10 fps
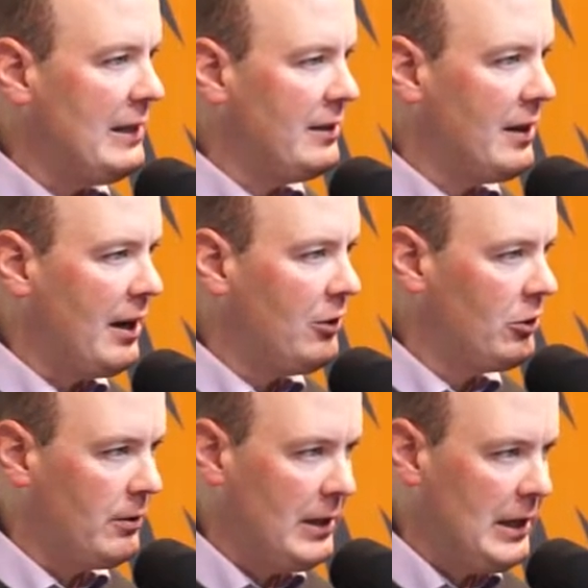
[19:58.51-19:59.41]
East 9th
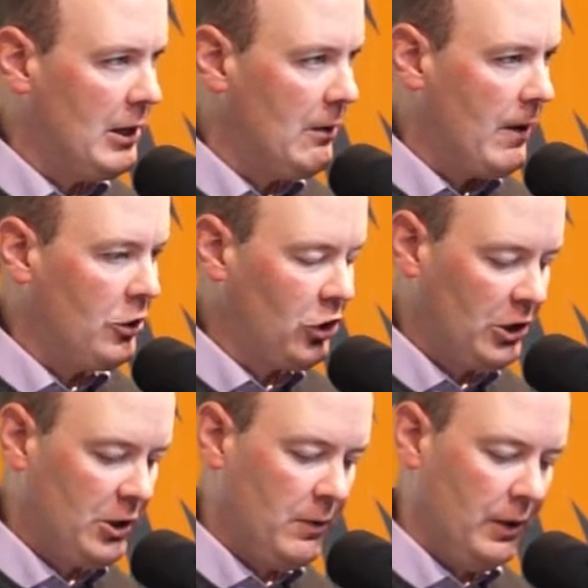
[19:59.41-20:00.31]
Street here in
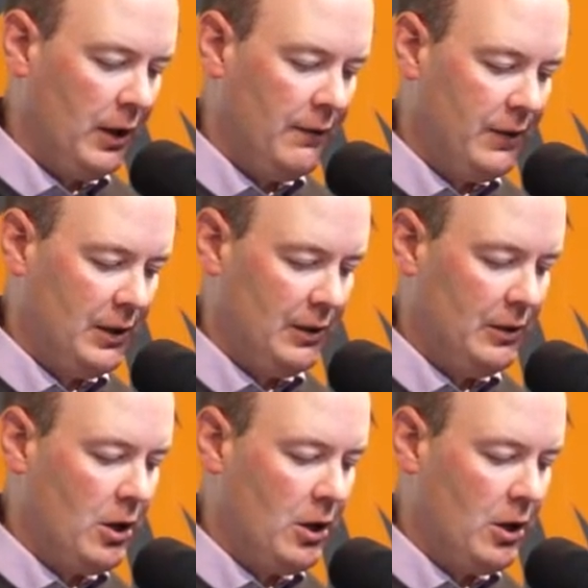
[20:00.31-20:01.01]
Rochester. We'd love to